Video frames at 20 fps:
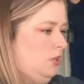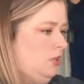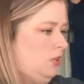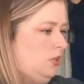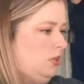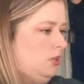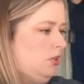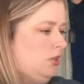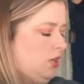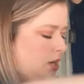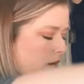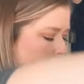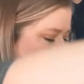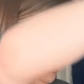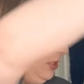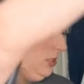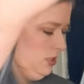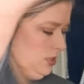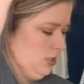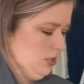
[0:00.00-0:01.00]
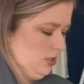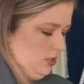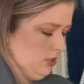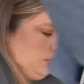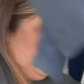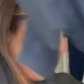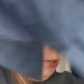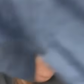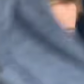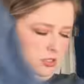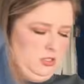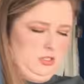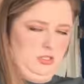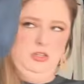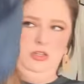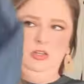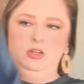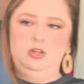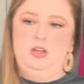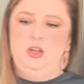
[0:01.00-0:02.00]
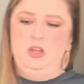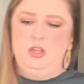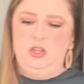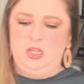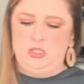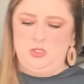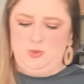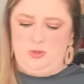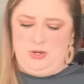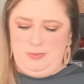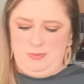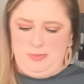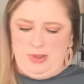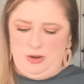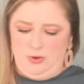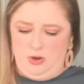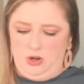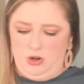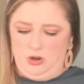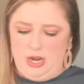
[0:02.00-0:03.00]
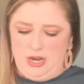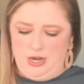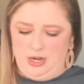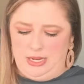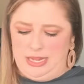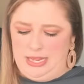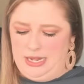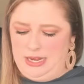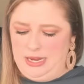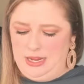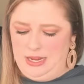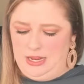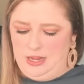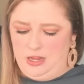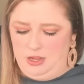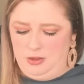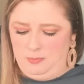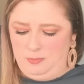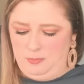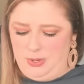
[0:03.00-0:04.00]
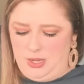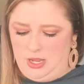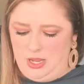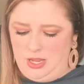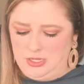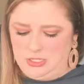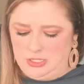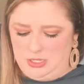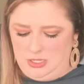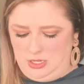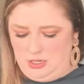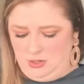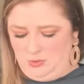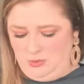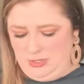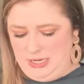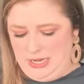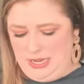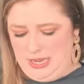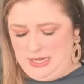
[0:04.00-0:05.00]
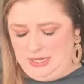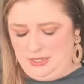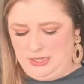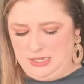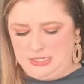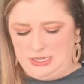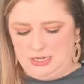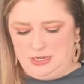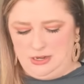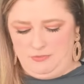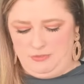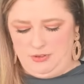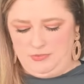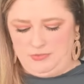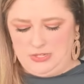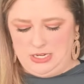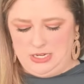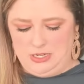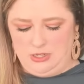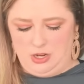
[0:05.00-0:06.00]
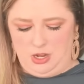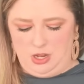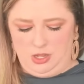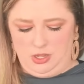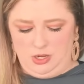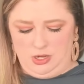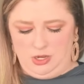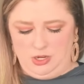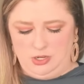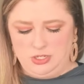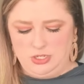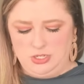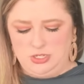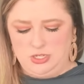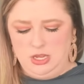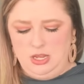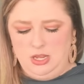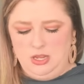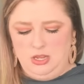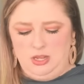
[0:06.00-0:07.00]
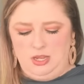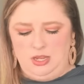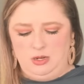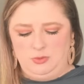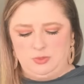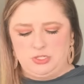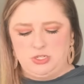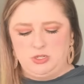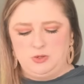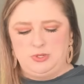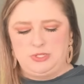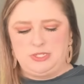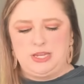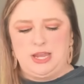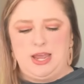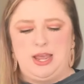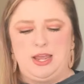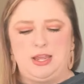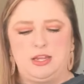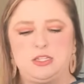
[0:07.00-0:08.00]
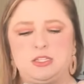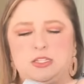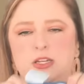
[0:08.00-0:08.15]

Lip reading: All right, this one I may regret getting, but they only had it listed at $15 and it was new with tags.